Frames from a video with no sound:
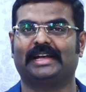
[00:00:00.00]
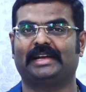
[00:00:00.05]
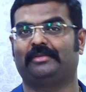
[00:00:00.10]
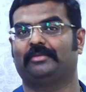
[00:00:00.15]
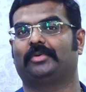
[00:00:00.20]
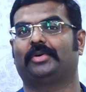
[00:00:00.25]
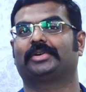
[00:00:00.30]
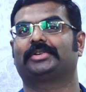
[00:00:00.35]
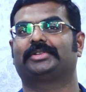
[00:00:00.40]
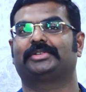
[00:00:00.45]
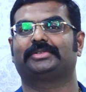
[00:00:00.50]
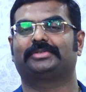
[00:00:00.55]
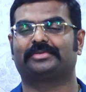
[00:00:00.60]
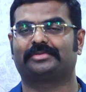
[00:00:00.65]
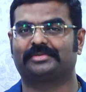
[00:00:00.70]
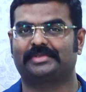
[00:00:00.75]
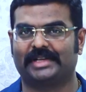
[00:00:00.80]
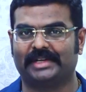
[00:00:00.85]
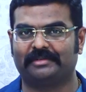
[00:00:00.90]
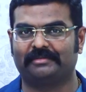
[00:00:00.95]
I've walked you
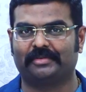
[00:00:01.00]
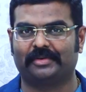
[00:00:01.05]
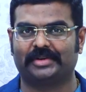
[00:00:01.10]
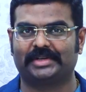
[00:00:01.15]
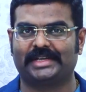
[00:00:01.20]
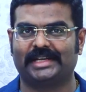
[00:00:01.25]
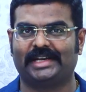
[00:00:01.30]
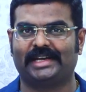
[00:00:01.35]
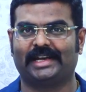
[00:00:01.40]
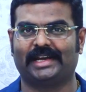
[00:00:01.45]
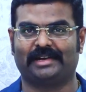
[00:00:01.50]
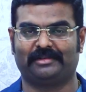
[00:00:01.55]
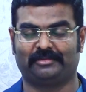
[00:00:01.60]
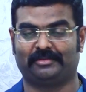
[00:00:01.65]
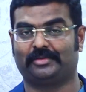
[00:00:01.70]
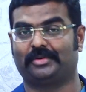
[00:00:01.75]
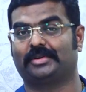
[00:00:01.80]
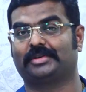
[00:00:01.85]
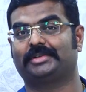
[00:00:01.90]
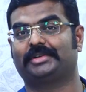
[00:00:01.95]
through 1040. I've
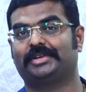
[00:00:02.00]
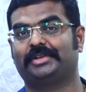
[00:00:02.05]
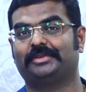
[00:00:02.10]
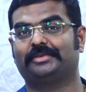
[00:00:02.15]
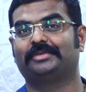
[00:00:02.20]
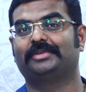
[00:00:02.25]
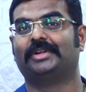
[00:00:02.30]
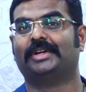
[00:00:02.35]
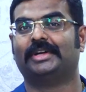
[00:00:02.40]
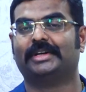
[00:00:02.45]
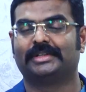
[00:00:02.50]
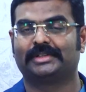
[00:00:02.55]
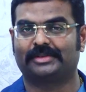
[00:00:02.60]
walked you